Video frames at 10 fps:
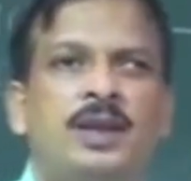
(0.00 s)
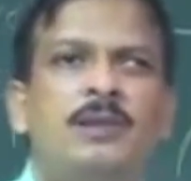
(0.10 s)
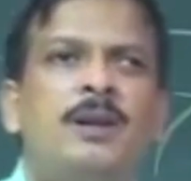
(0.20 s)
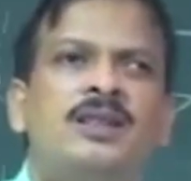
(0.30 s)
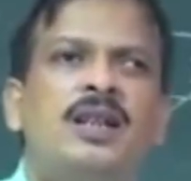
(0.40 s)

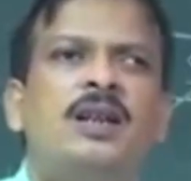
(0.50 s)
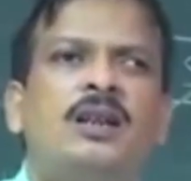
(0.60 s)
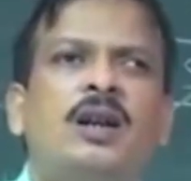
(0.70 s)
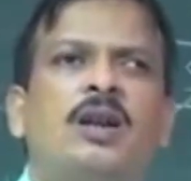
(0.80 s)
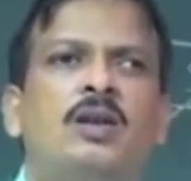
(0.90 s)
If I say
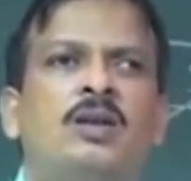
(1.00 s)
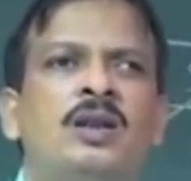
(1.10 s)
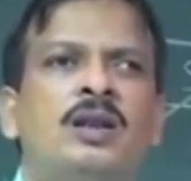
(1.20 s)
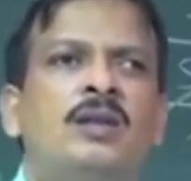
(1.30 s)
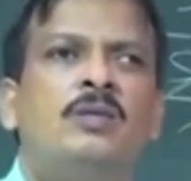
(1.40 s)
ka
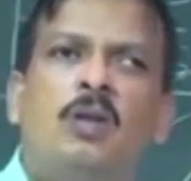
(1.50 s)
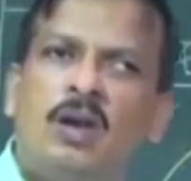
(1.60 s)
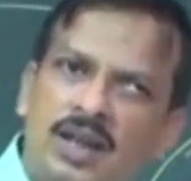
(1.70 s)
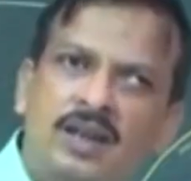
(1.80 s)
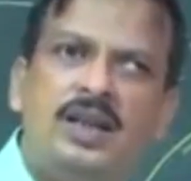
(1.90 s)

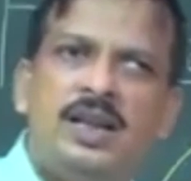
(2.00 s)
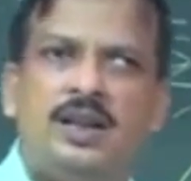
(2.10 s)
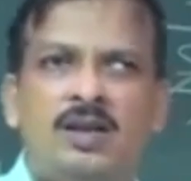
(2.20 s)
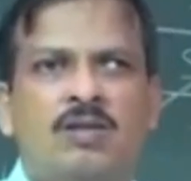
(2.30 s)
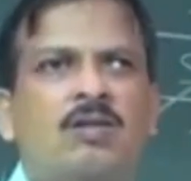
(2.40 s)
for
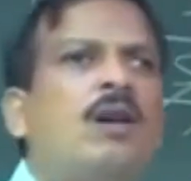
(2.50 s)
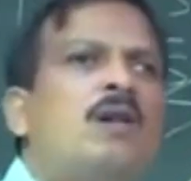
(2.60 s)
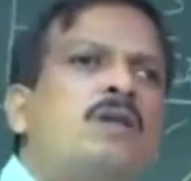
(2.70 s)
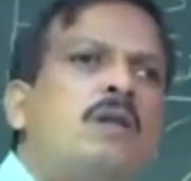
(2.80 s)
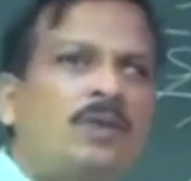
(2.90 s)
Hindi,
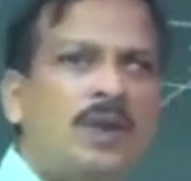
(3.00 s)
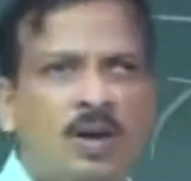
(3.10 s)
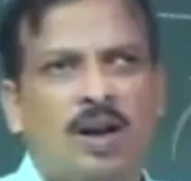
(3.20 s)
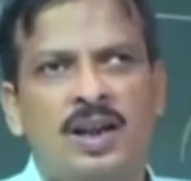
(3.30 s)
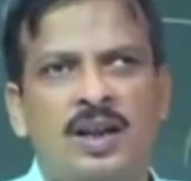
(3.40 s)
ka for
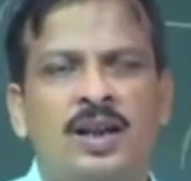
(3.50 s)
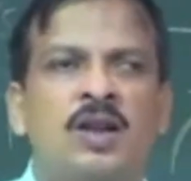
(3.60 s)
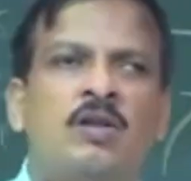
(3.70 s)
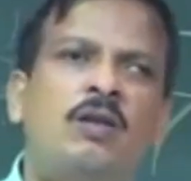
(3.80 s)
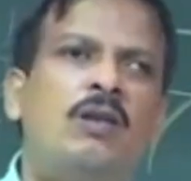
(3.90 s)
Bengali,
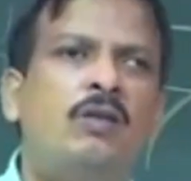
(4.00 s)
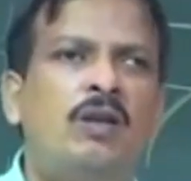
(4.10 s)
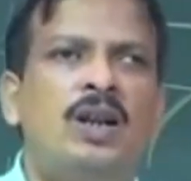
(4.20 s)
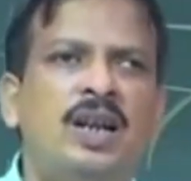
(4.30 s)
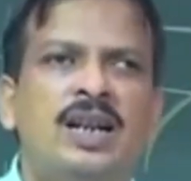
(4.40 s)
ka
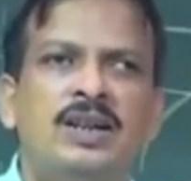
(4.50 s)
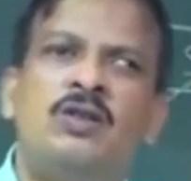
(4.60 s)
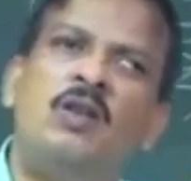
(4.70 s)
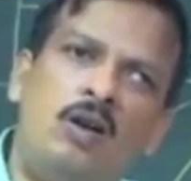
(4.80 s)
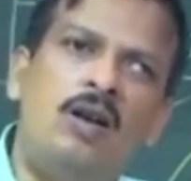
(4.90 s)
for English,
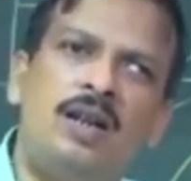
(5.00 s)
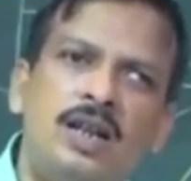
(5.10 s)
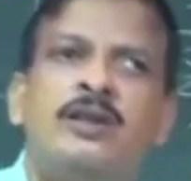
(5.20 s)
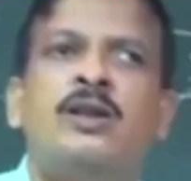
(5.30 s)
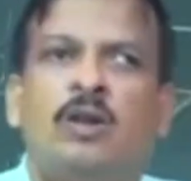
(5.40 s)
all
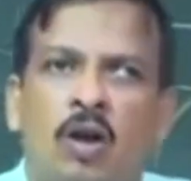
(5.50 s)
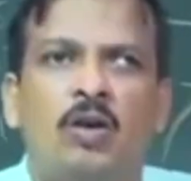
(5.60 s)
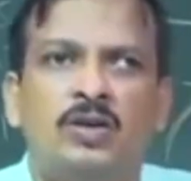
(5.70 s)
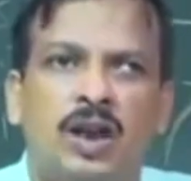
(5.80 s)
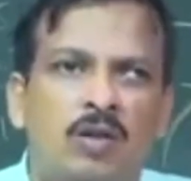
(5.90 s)
is
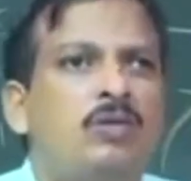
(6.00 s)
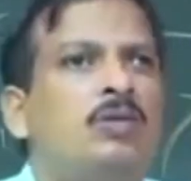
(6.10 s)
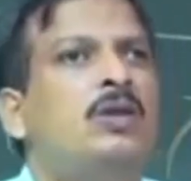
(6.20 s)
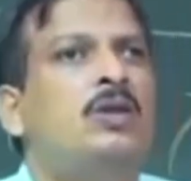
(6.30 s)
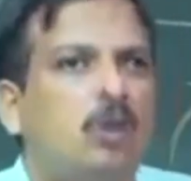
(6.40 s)
ka, sound
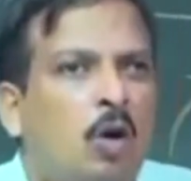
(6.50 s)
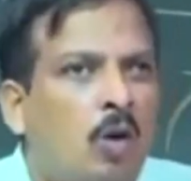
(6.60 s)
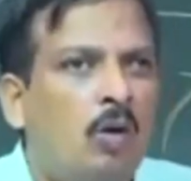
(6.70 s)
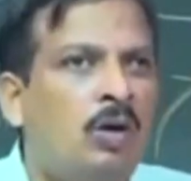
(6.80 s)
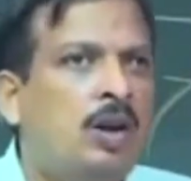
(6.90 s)
ka.